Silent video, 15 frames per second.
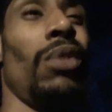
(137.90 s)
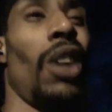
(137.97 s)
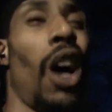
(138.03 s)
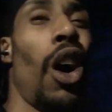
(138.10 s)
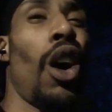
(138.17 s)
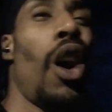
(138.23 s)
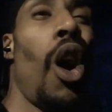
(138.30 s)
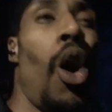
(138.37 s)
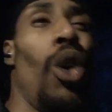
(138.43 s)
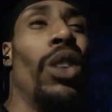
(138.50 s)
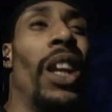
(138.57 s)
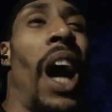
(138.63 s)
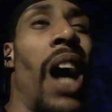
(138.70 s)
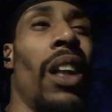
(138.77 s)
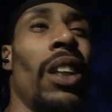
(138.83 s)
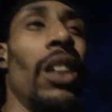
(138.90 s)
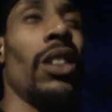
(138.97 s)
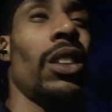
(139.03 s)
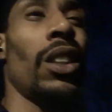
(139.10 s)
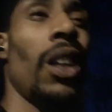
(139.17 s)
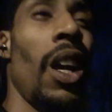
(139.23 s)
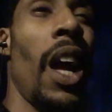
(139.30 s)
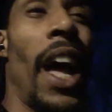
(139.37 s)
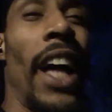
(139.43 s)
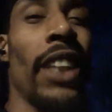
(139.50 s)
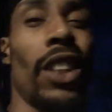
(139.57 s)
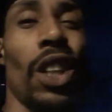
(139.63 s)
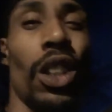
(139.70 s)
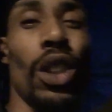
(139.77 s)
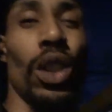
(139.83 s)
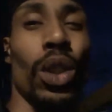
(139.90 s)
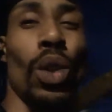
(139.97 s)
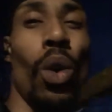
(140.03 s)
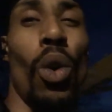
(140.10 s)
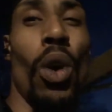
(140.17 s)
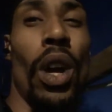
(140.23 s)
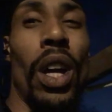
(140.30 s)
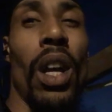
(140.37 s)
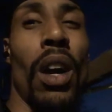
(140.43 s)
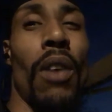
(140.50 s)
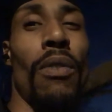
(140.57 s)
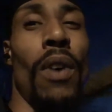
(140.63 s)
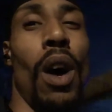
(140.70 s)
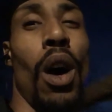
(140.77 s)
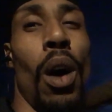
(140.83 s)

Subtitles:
occult knowledge has heard the story of